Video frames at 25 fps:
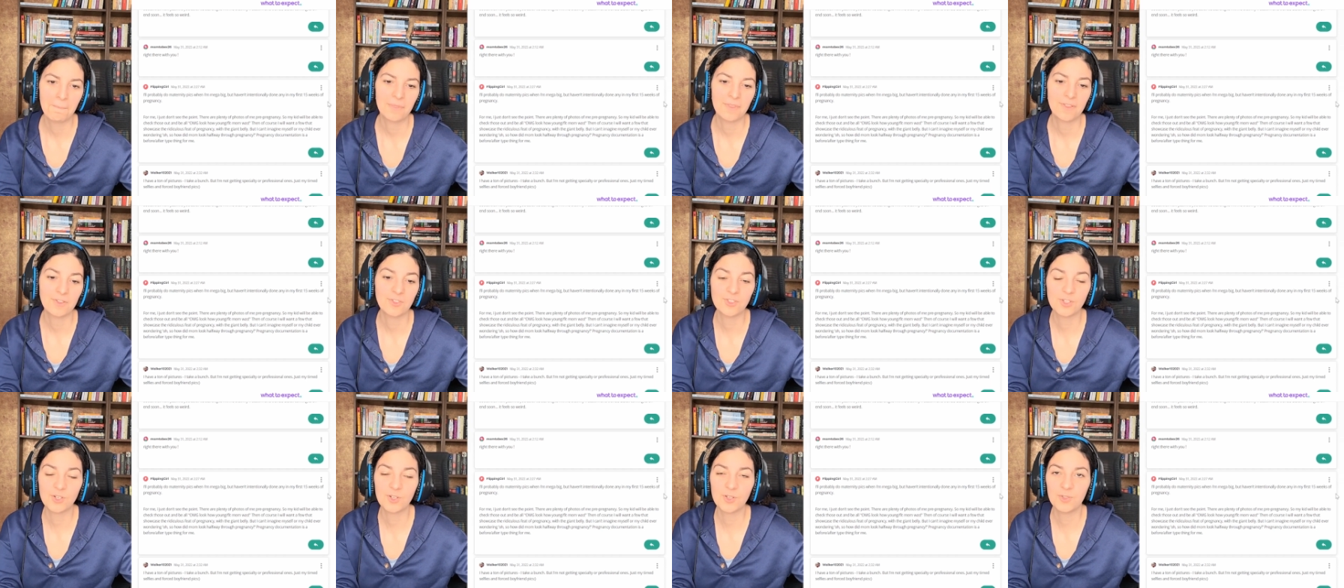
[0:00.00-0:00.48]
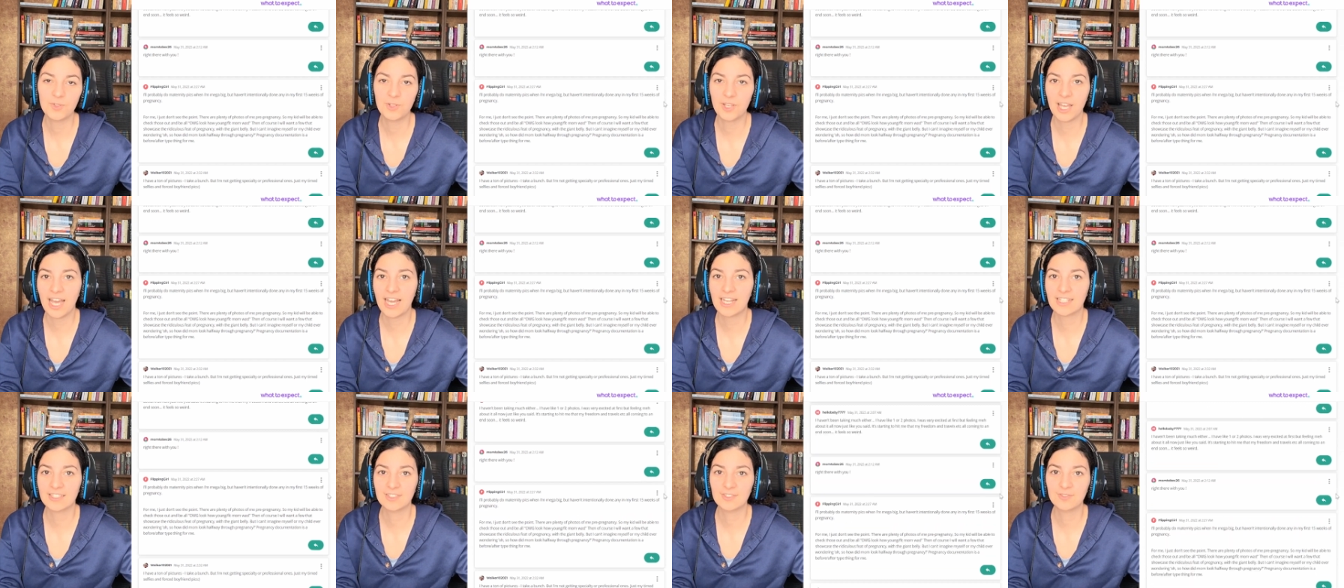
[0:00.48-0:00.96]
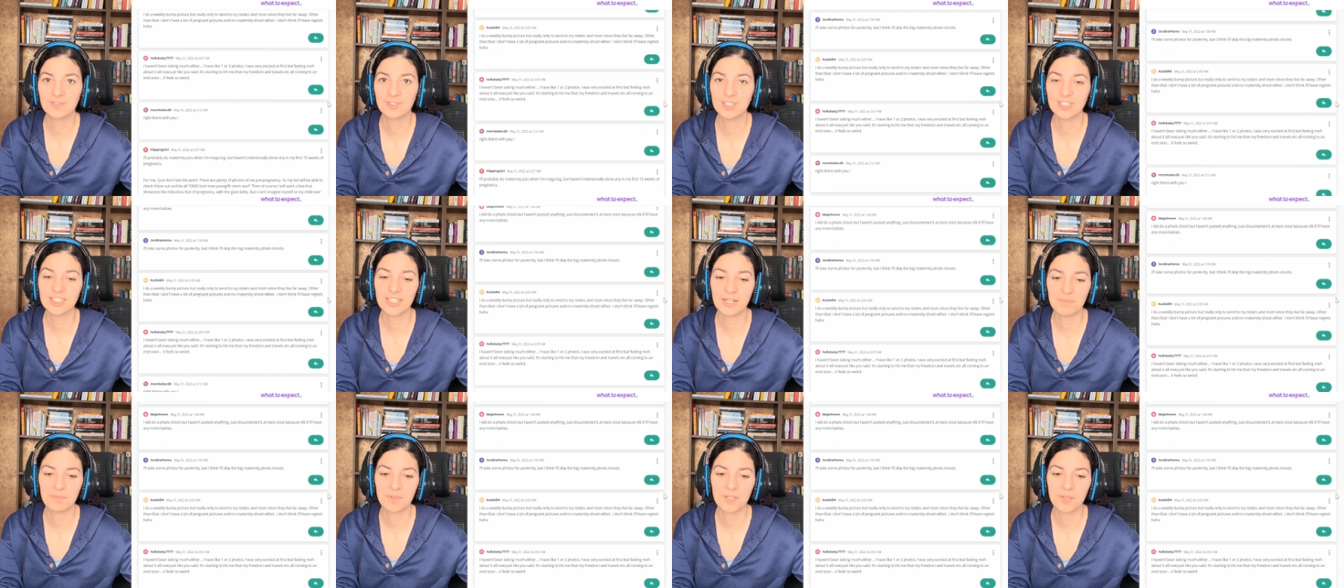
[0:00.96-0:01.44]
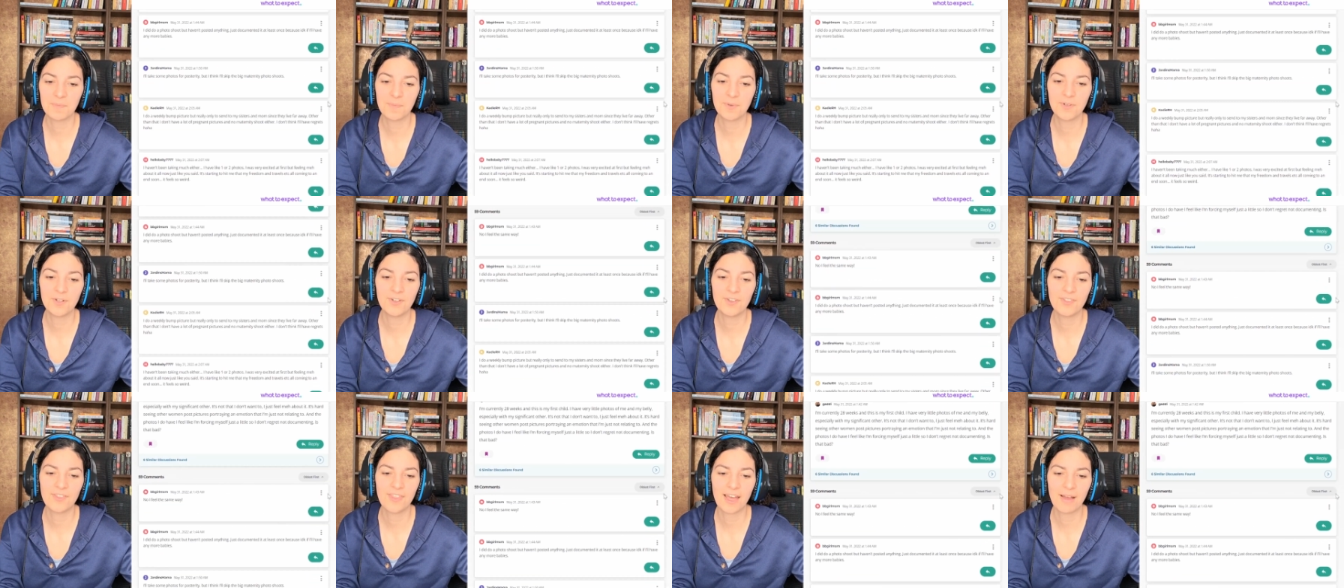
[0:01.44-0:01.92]
So yes, for some
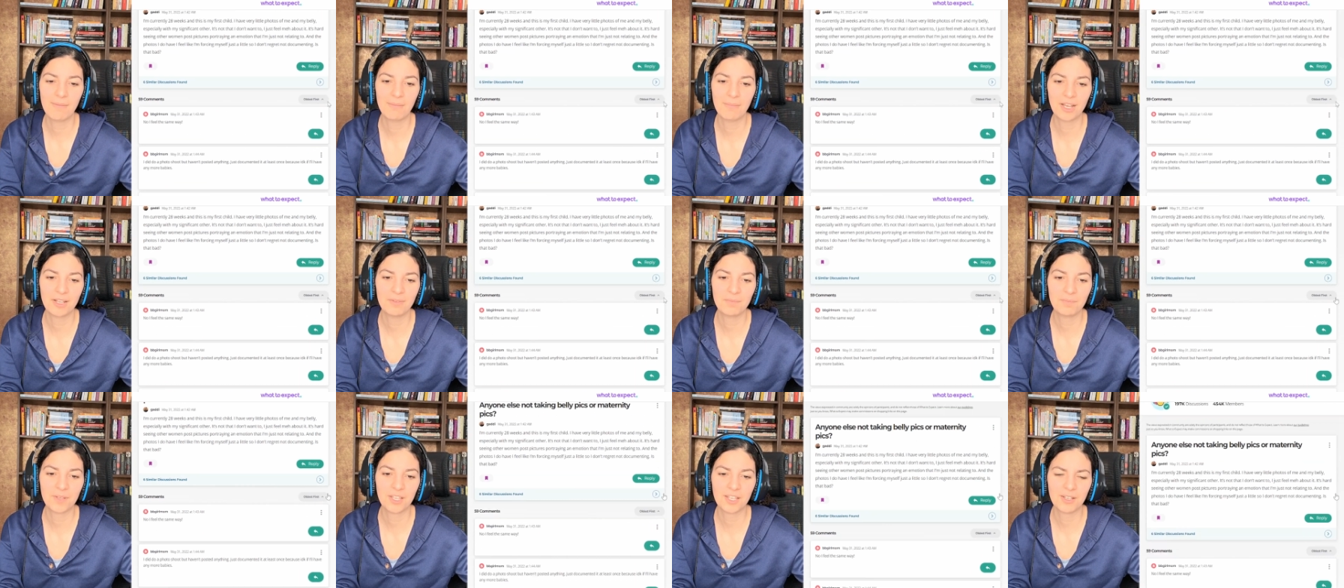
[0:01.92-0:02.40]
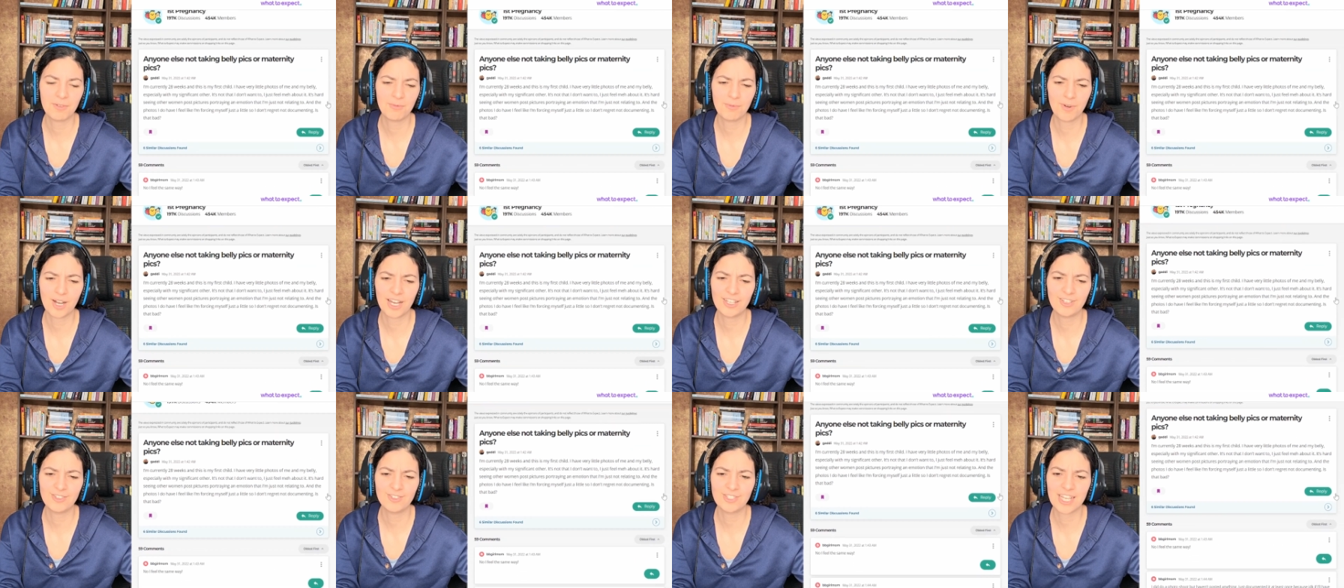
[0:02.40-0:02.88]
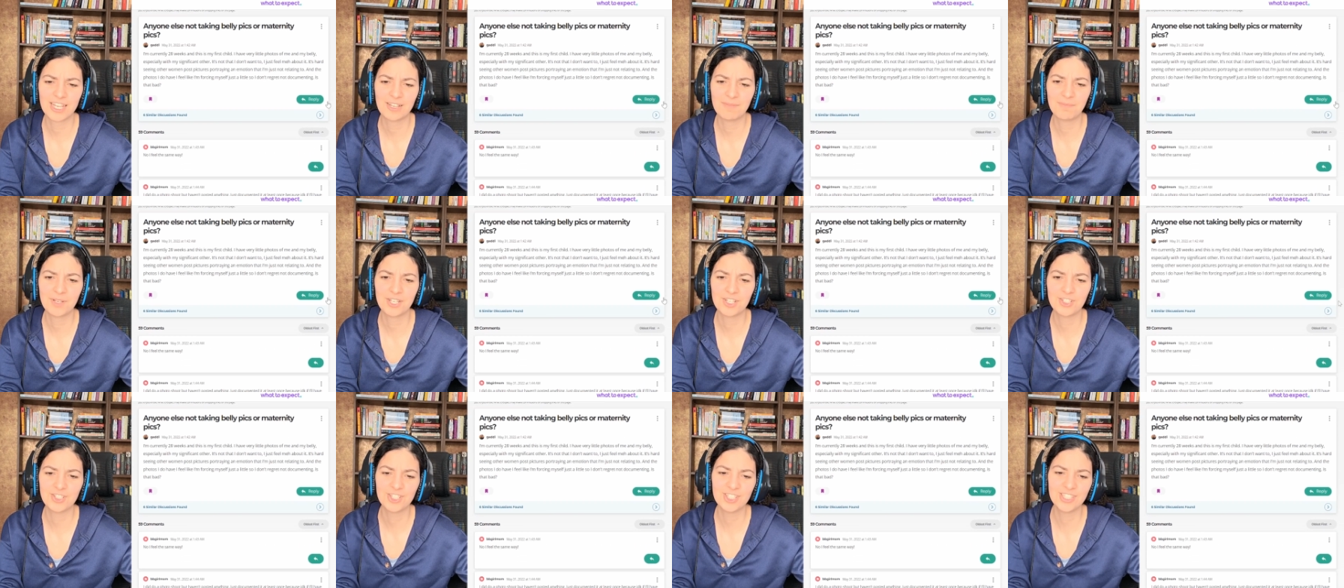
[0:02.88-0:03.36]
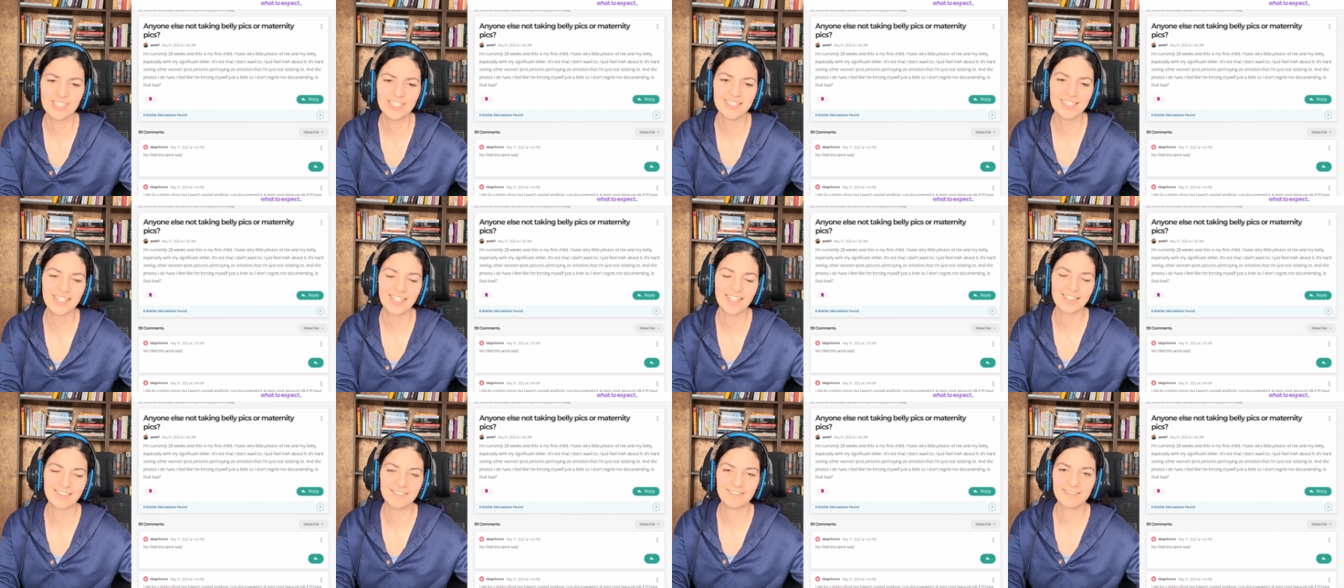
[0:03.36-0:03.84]
people that might be why you take pictures,
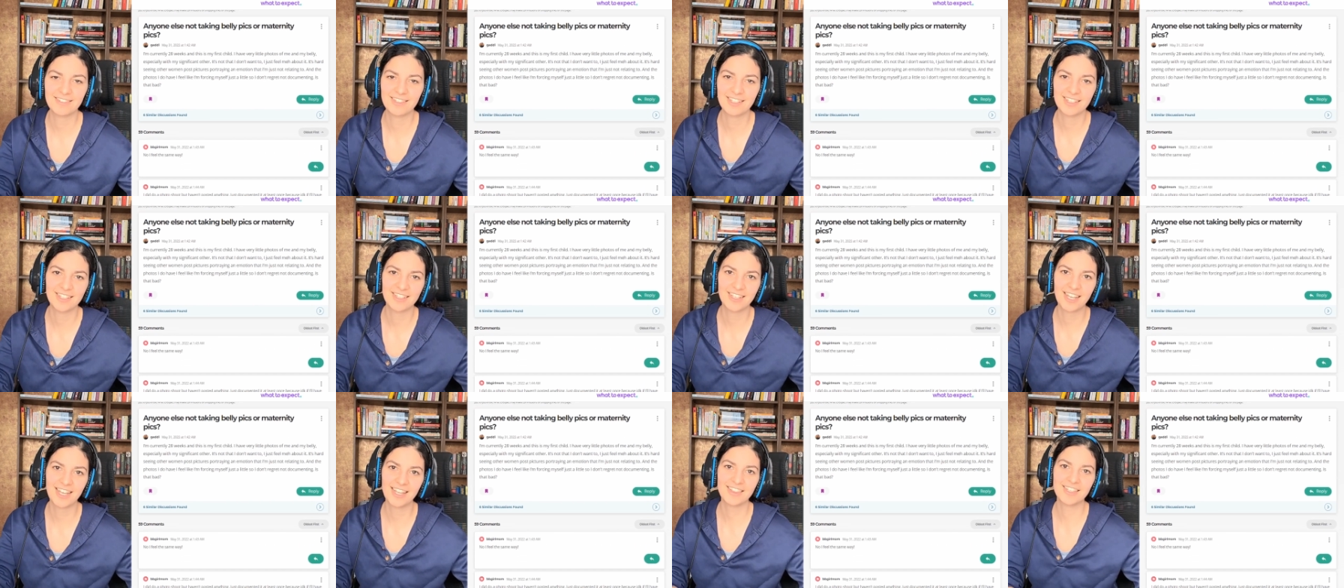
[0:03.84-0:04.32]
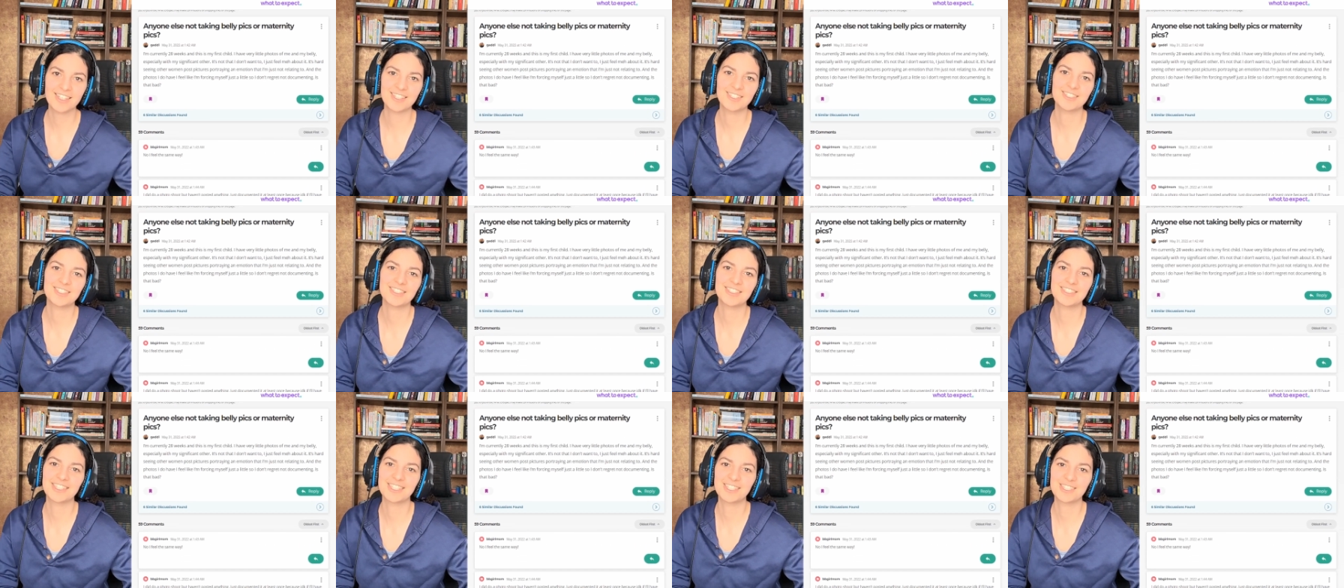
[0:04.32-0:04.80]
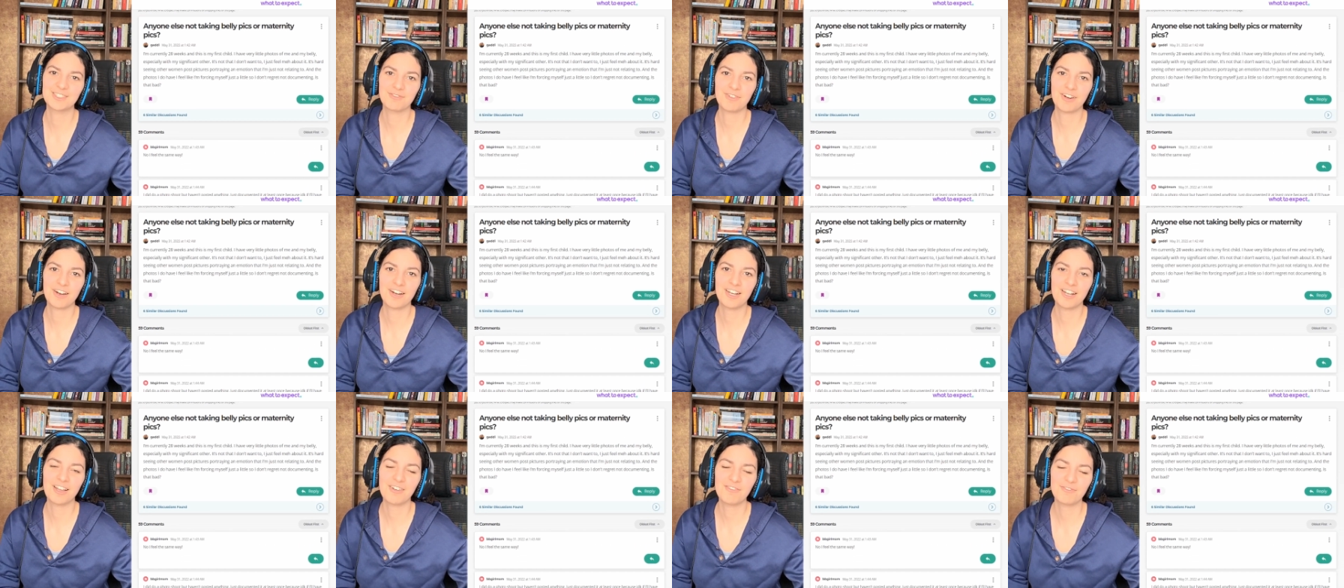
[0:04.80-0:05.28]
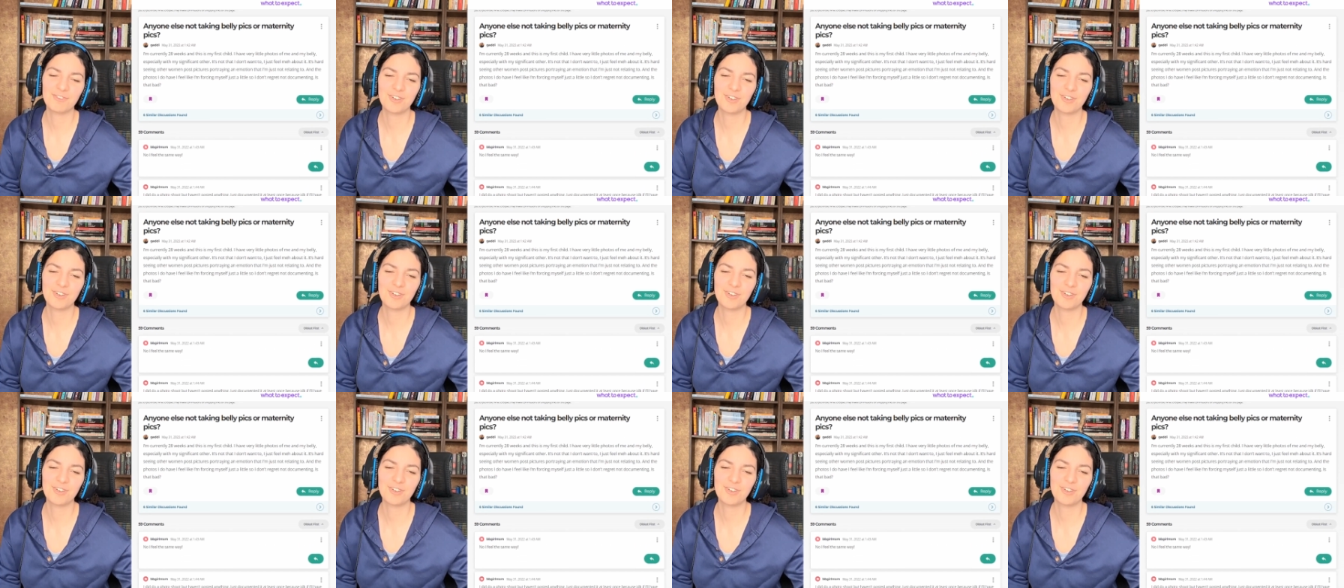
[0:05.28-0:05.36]
and again, that's fair enough.